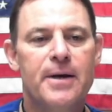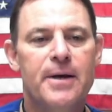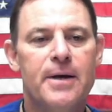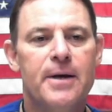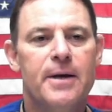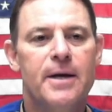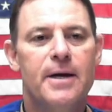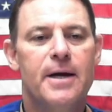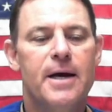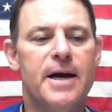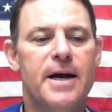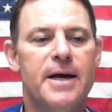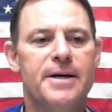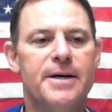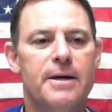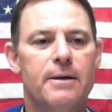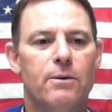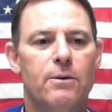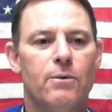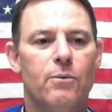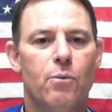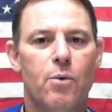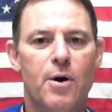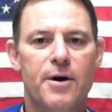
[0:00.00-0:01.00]
And
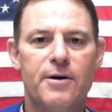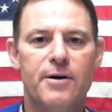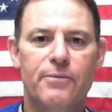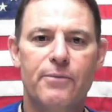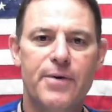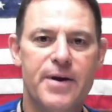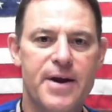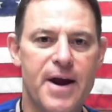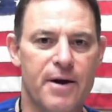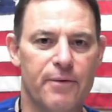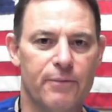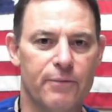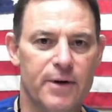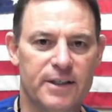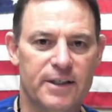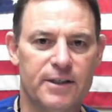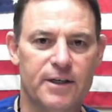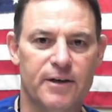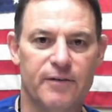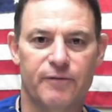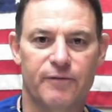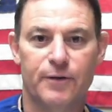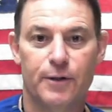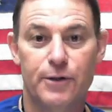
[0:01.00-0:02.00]
what are we at
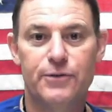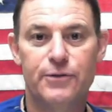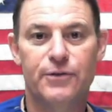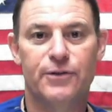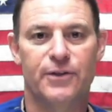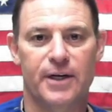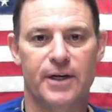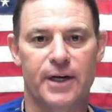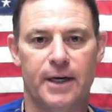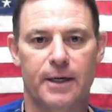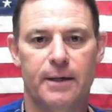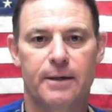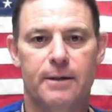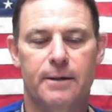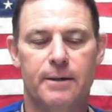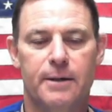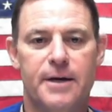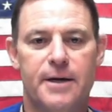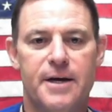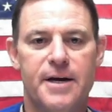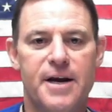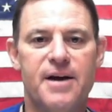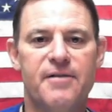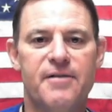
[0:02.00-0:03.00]
risk of losing
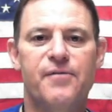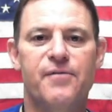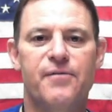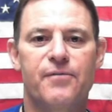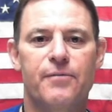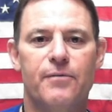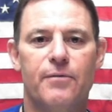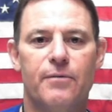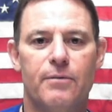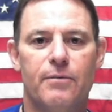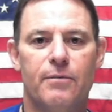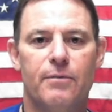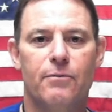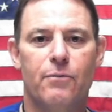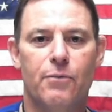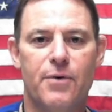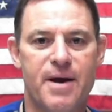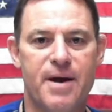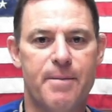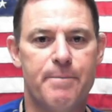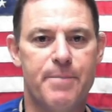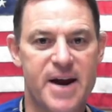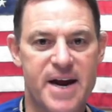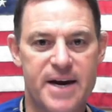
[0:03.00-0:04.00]
if
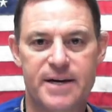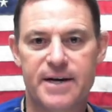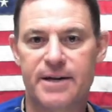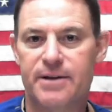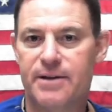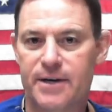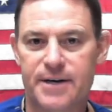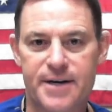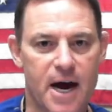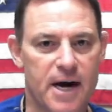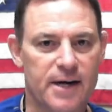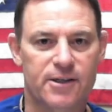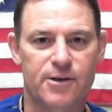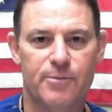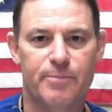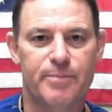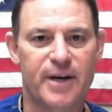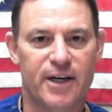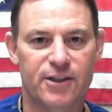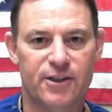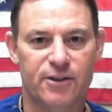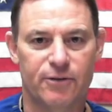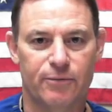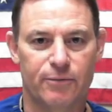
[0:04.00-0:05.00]
we abandon the
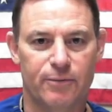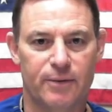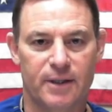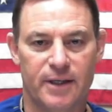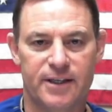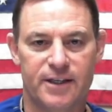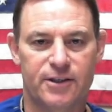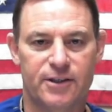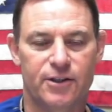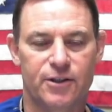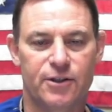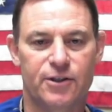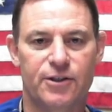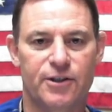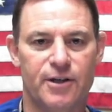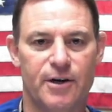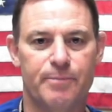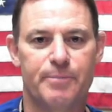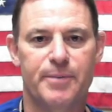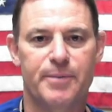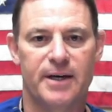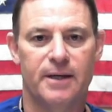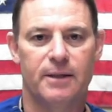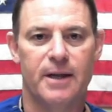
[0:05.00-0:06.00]
doctor-patient
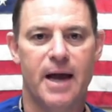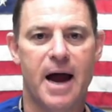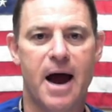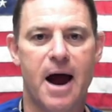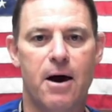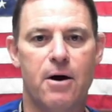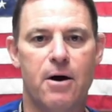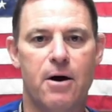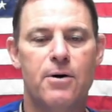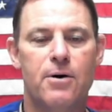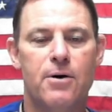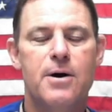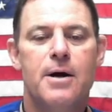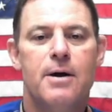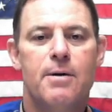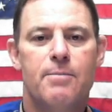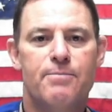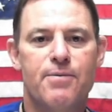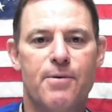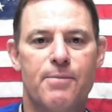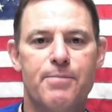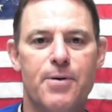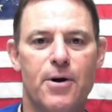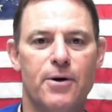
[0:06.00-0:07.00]
relationship and allow
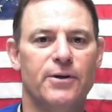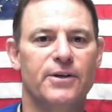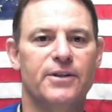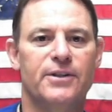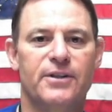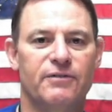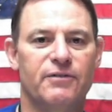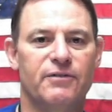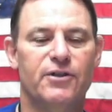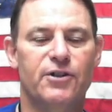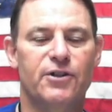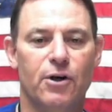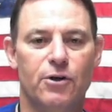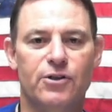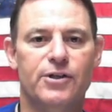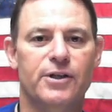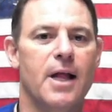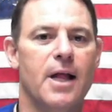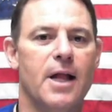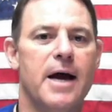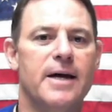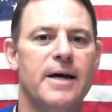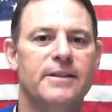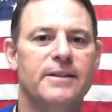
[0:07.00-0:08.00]
proponents of
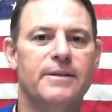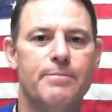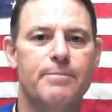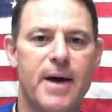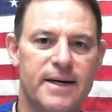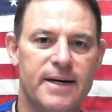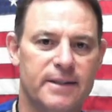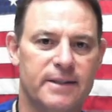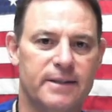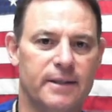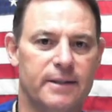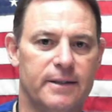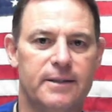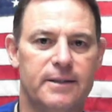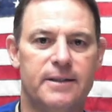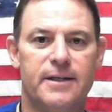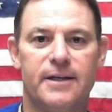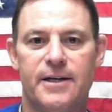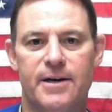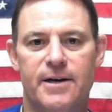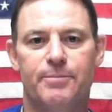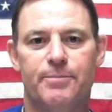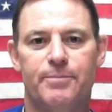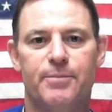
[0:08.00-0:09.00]
socialized medicine
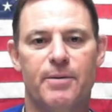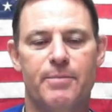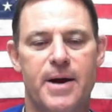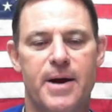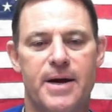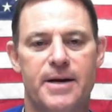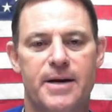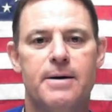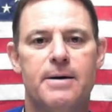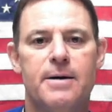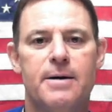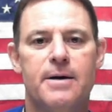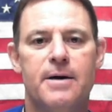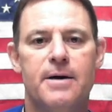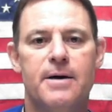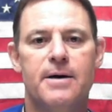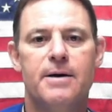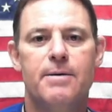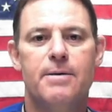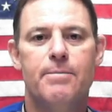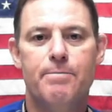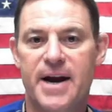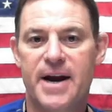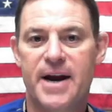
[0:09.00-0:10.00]
to implement
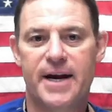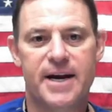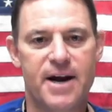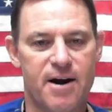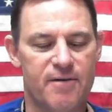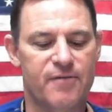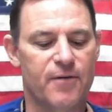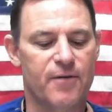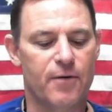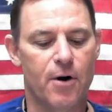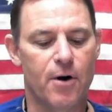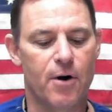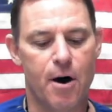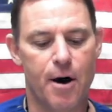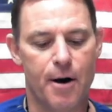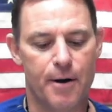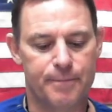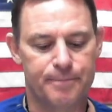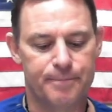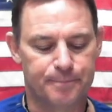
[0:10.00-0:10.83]
Medicare for all?